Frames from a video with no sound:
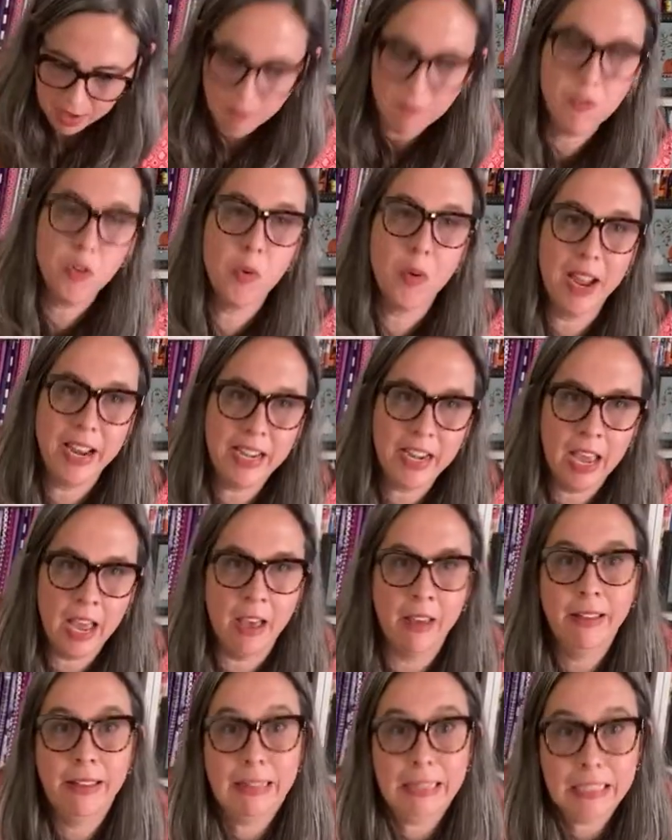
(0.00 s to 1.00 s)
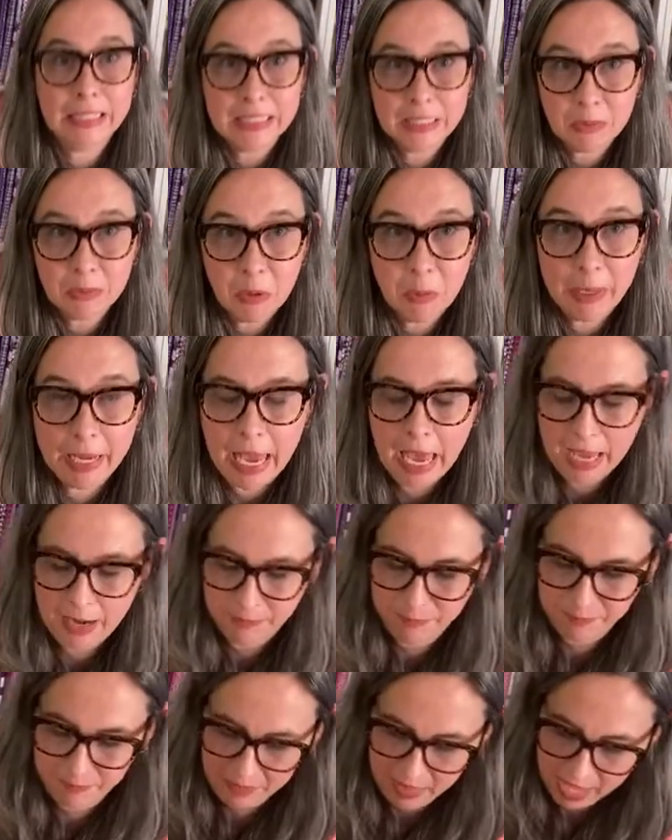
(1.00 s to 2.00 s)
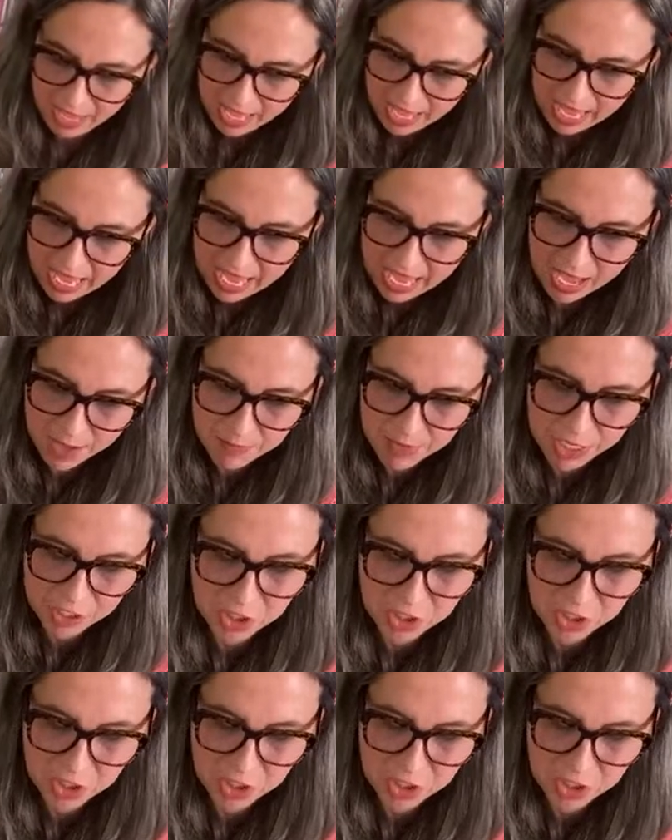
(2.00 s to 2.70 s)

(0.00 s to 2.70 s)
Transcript: For right now, this is what we got.